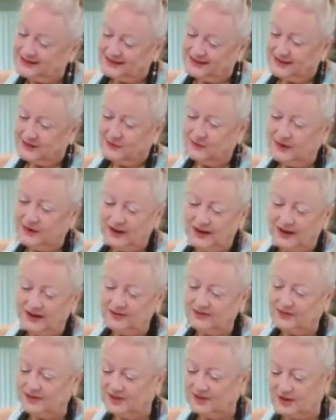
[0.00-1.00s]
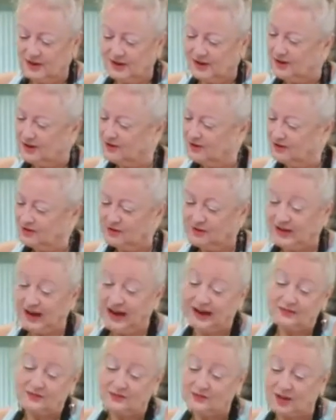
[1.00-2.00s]
Well, you know, you
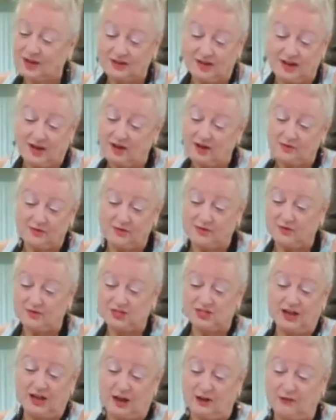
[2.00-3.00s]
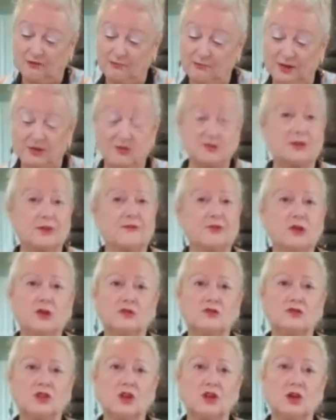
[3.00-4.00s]
got to take care of yourself, because if you
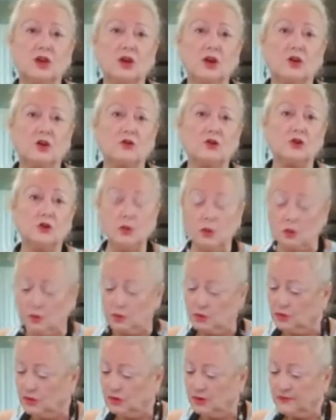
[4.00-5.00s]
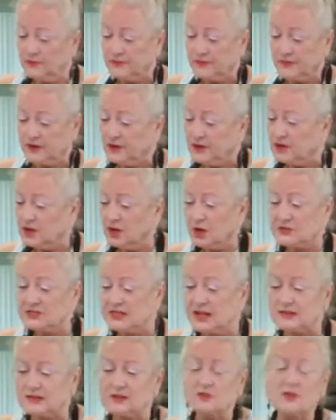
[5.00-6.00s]
don't take care of you, you know, it's
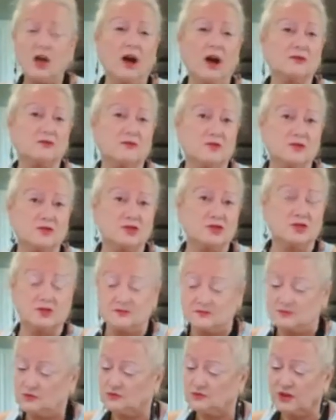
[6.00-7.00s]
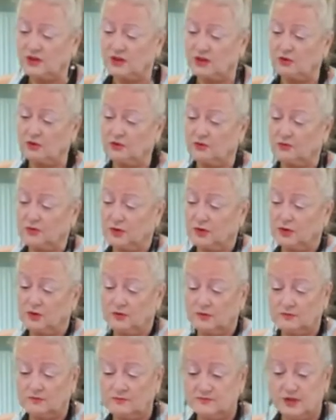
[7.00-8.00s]
not the doctors to take care of you.
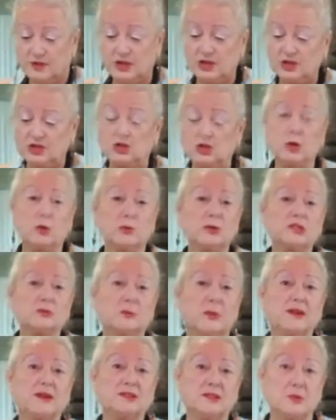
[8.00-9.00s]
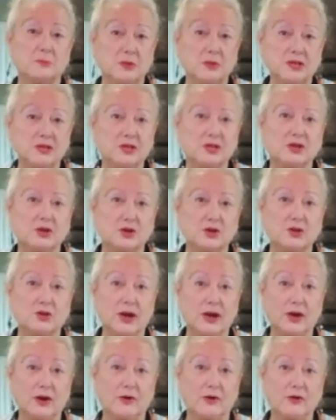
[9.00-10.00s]
It's your responsibility, your
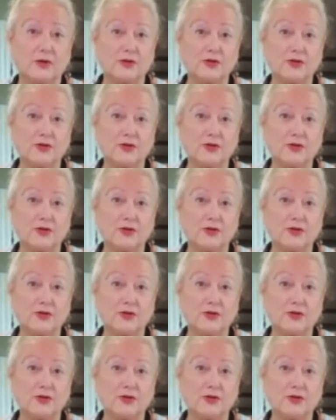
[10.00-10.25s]
health.